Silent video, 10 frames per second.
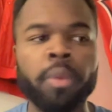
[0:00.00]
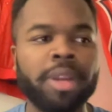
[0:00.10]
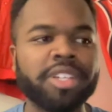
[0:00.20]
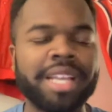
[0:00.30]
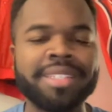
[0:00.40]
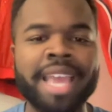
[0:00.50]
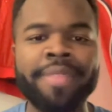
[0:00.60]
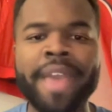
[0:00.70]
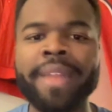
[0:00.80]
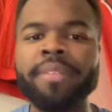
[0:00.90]
in which I
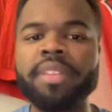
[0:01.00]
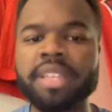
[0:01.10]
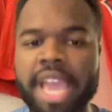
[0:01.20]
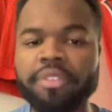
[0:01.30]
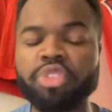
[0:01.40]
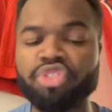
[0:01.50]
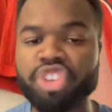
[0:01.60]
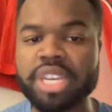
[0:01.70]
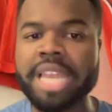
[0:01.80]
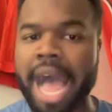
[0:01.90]
said that the Devils
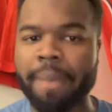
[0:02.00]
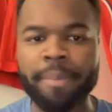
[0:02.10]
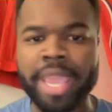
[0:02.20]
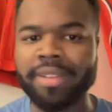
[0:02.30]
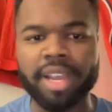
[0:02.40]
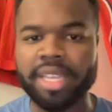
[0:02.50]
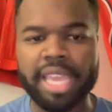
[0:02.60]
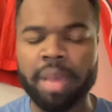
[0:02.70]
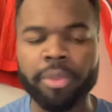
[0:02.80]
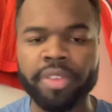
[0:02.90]
should not make Dougie
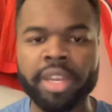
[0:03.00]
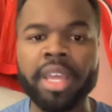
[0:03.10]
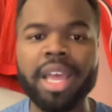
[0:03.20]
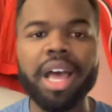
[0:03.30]
Hamilton